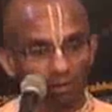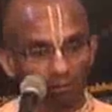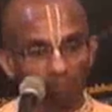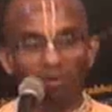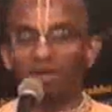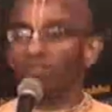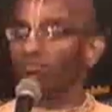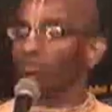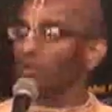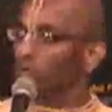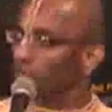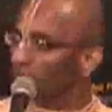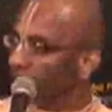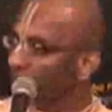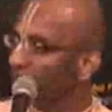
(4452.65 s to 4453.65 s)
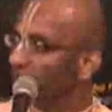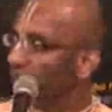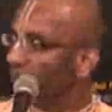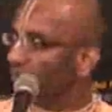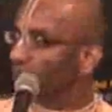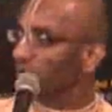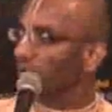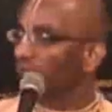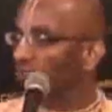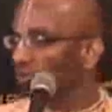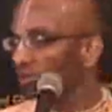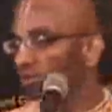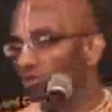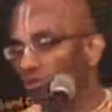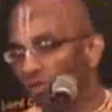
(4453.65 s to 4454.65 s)
But if we look deep
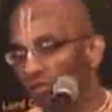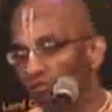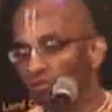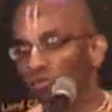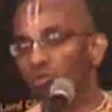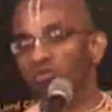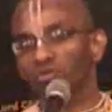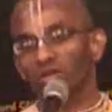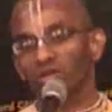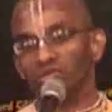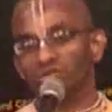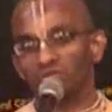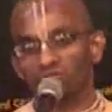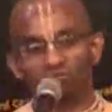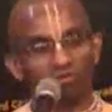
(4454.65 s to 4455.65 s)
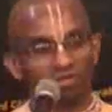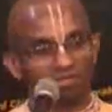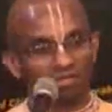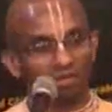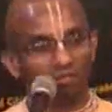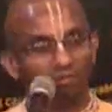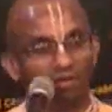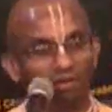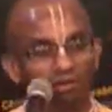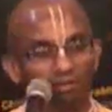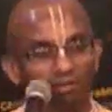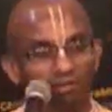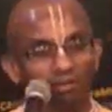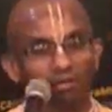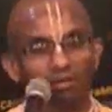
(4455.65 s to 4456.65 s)
within even those religions, for example,
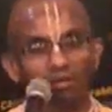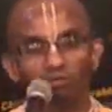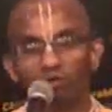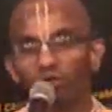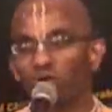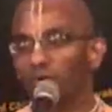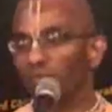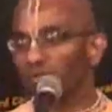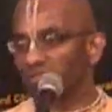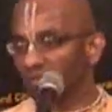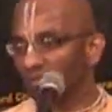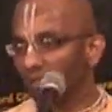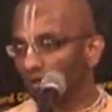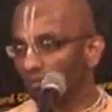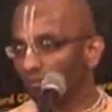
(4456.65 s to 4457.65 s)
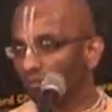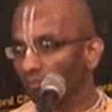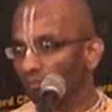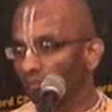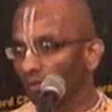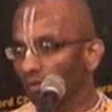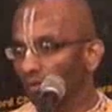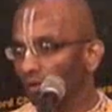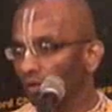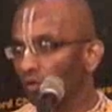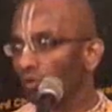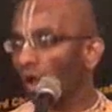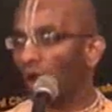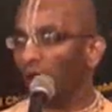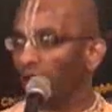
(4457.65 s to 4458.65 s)
if we talk about Islam, you know,
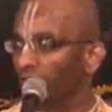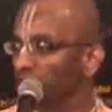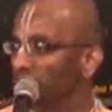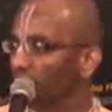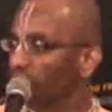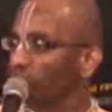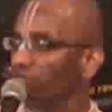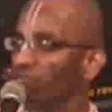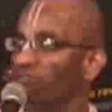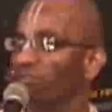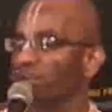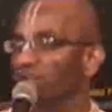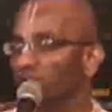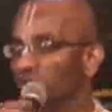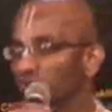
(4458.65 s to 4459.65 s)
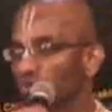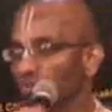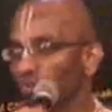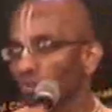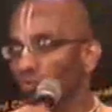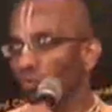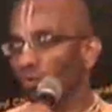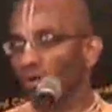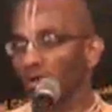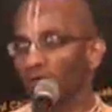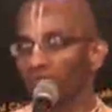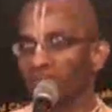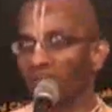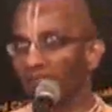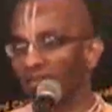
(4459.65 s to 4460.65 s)
I have some friends who are,
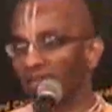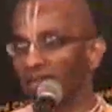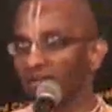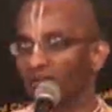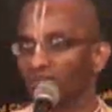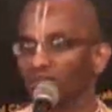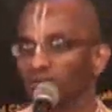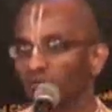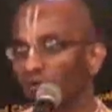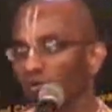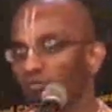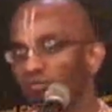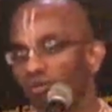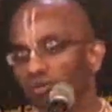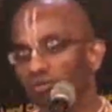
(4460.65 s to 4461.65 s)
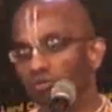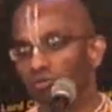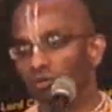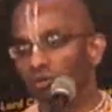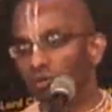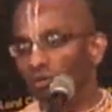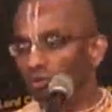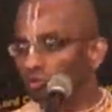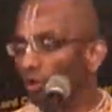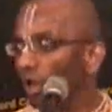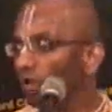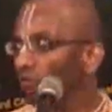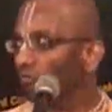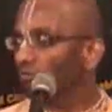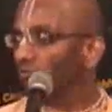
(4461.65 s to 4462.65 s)
we have like an interfaith conference. So I
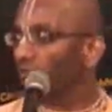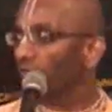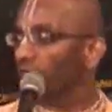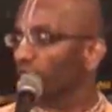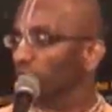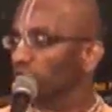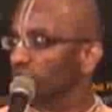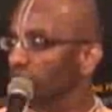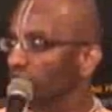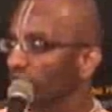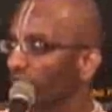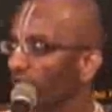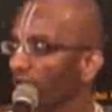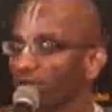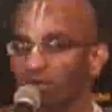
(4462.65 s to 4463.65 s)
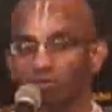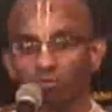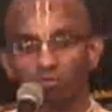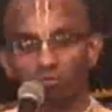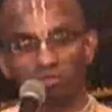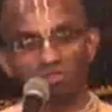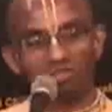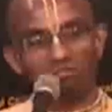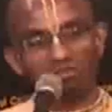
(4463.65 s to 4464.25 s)
have a, a Muslim friend who is a